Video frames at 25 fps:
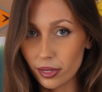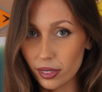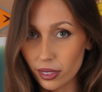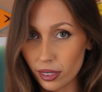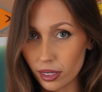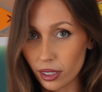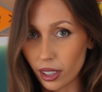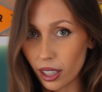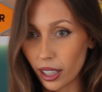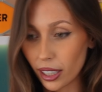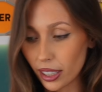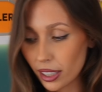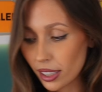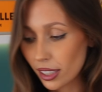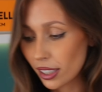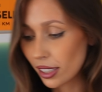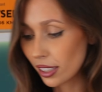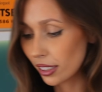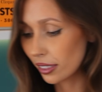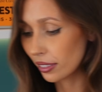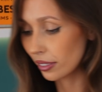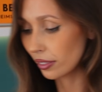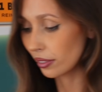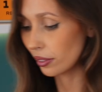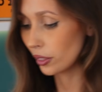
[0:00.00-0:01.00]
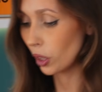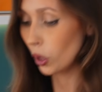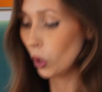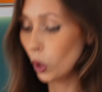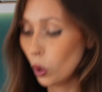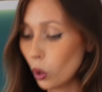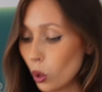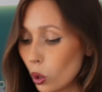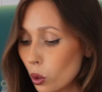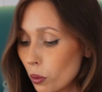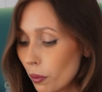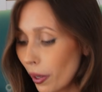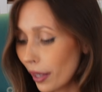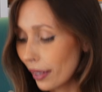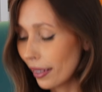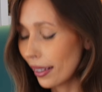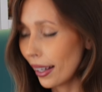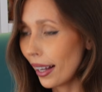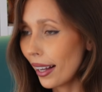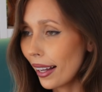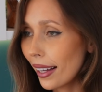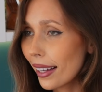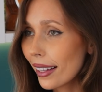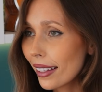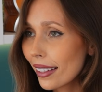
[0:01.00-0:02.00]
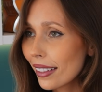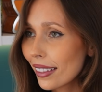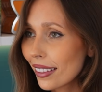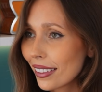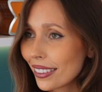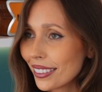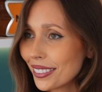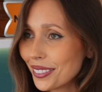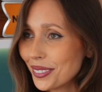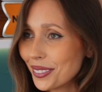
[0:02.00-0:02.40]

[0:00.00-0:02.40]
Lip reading: Nice. Oh my God.